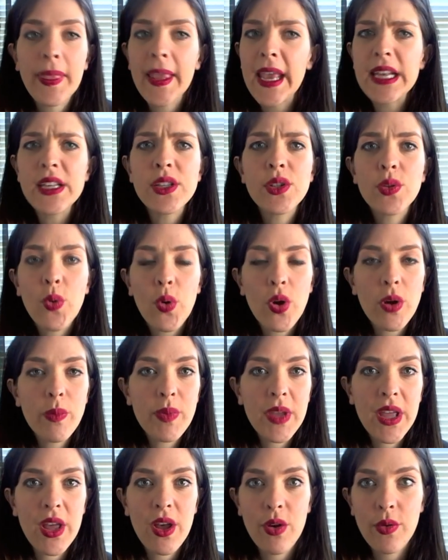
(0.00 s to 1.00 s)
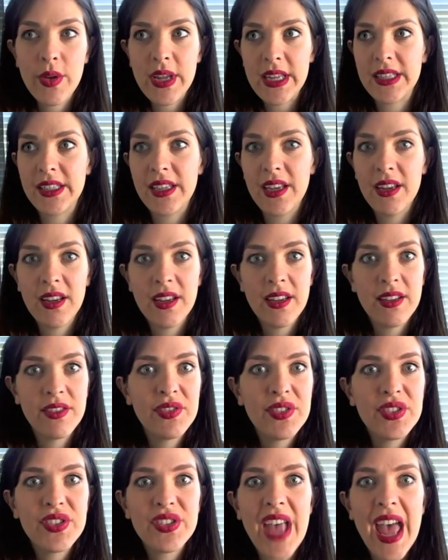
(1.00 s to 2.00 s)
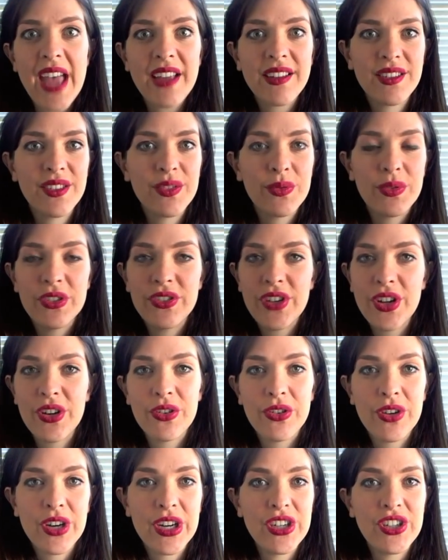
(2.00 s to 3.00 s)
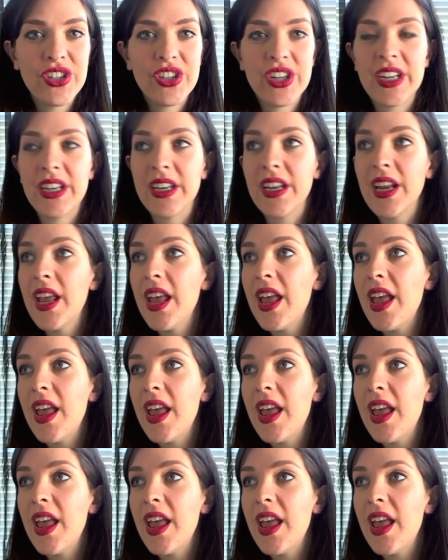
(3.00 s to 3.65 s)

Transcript: and Scorpio is sex, regeneration,